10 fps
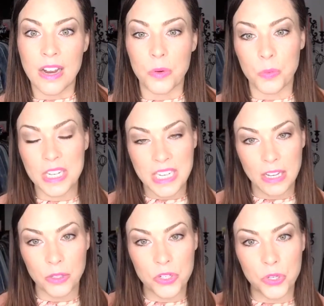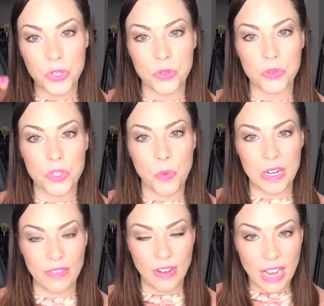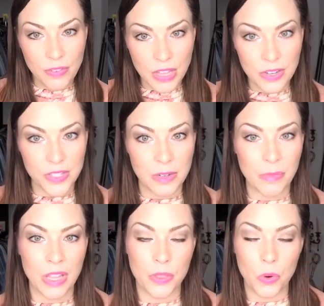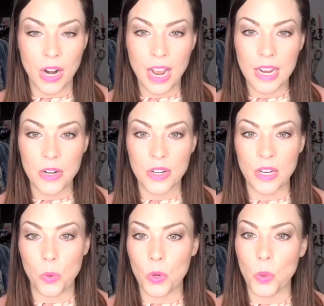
Retailers who do $25,000 a month or higher can order